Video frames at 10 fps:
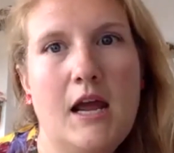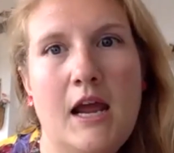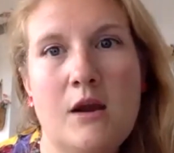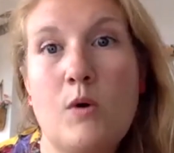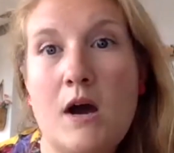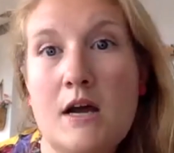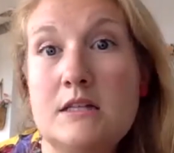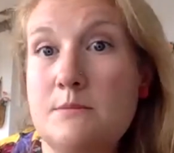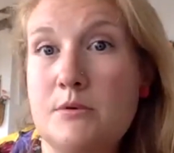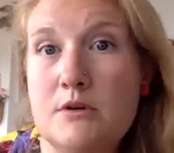And why it's
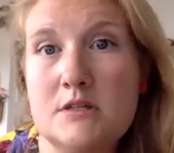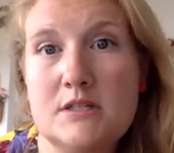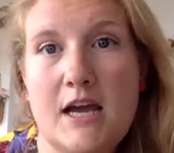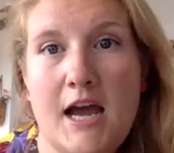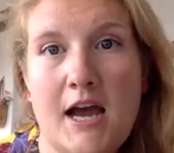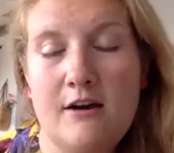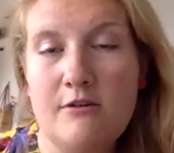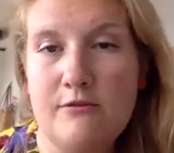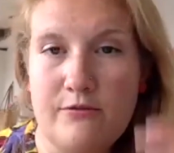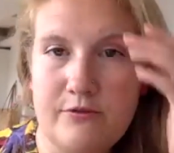important to
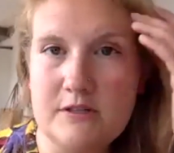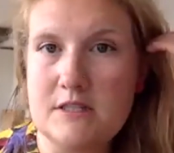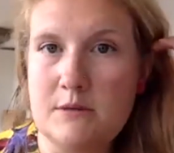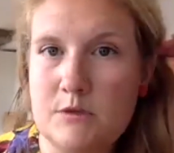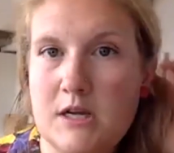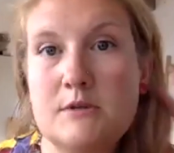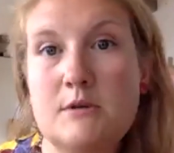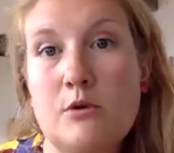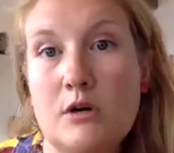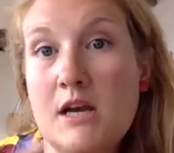have sometimes a
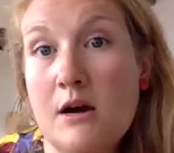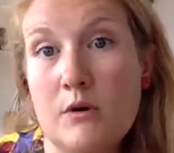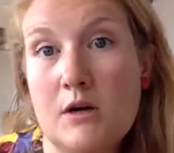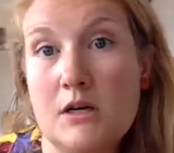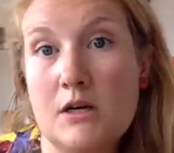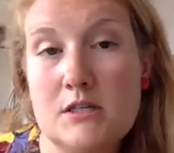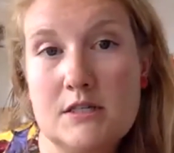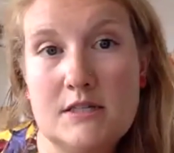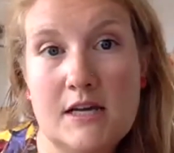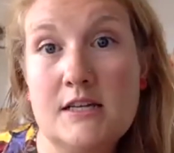more networked
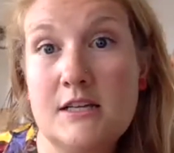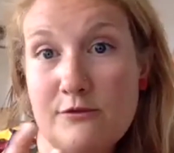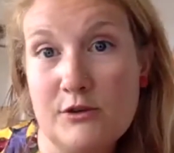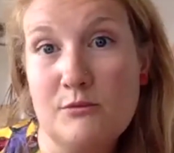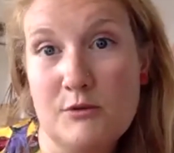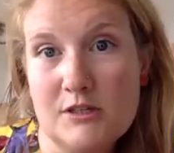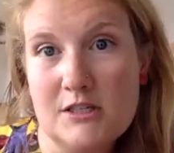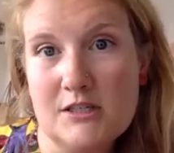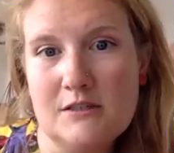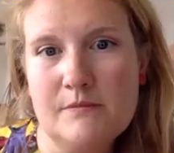understanding of
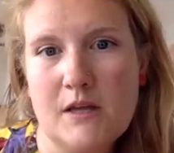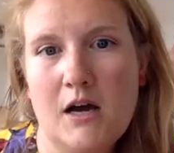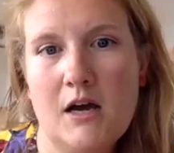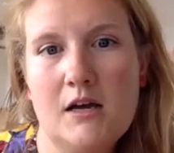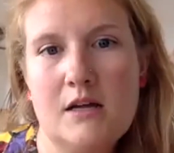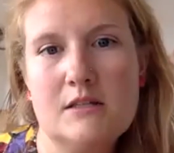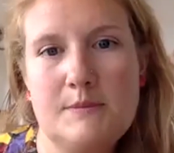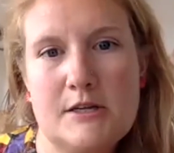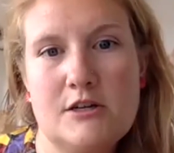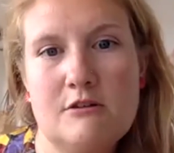community, and
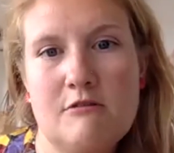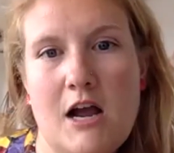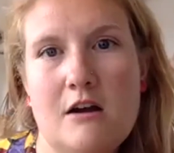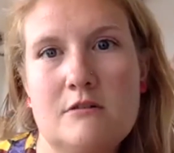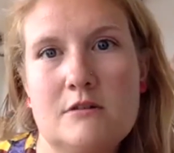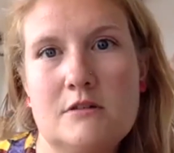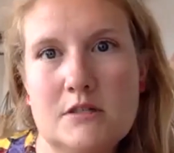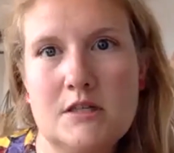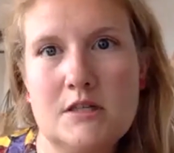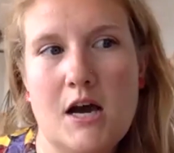especially
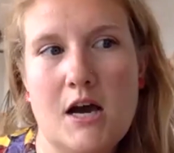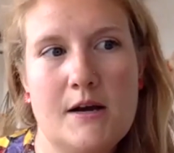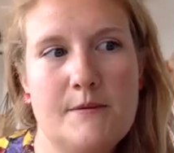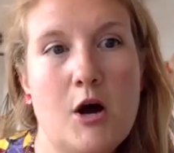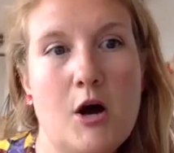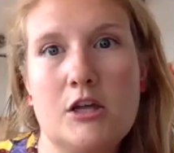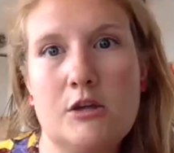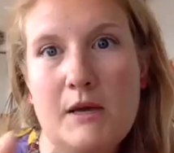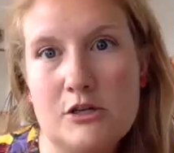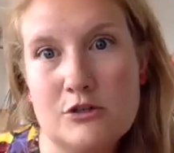around
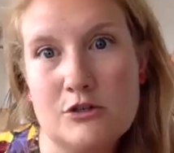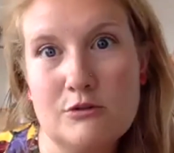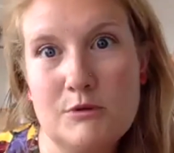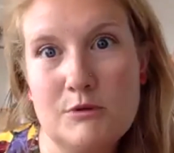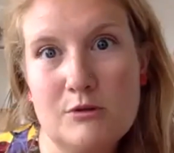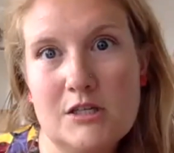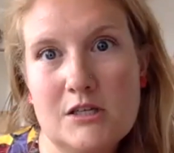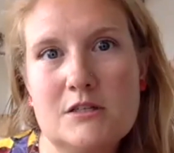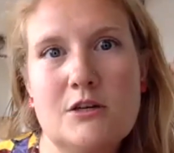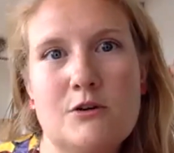occupational
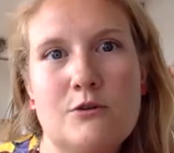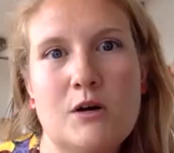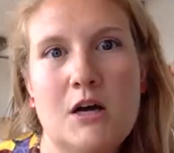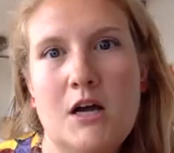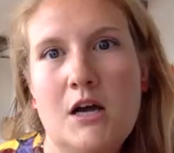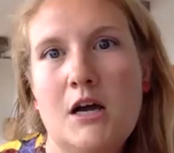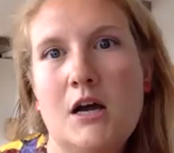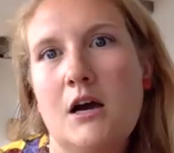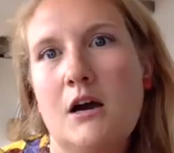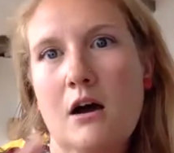community. So
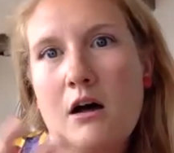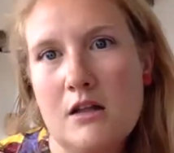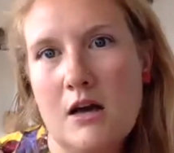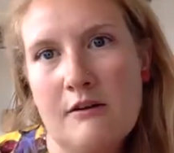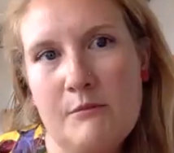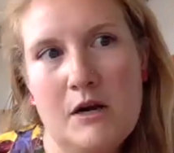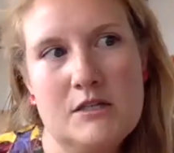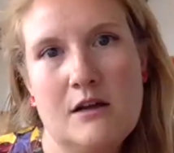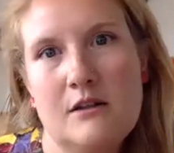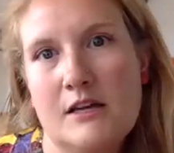a lot of
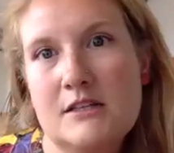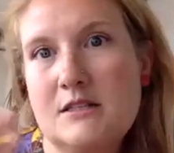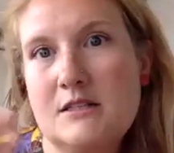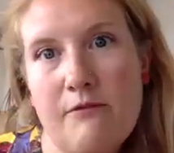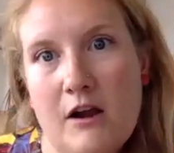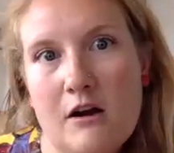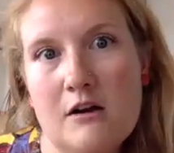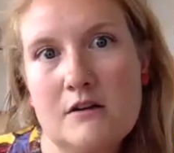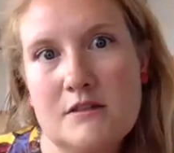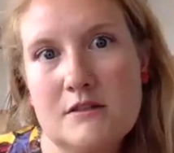maritime, like
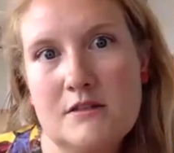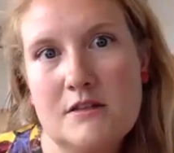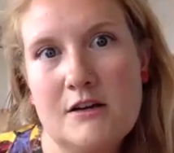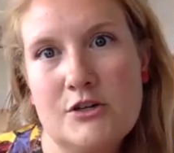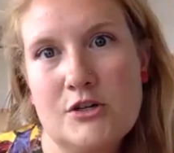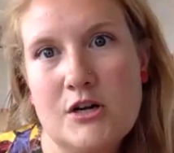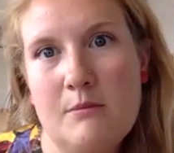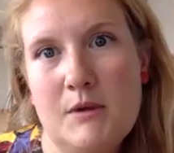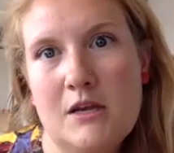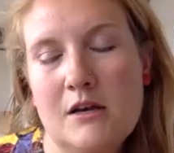seafarers and such, I
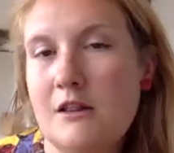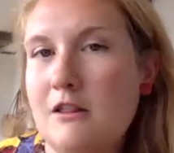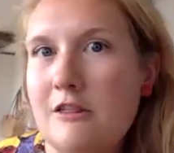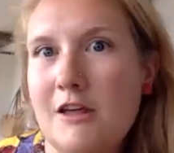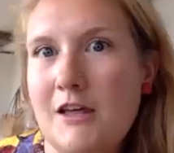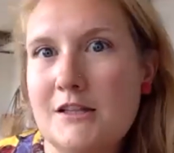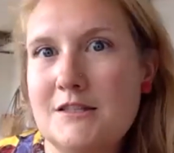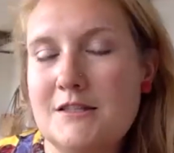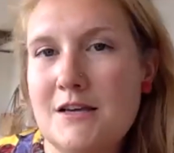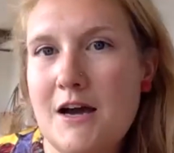mean,
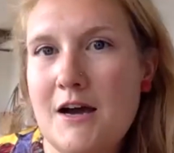it's,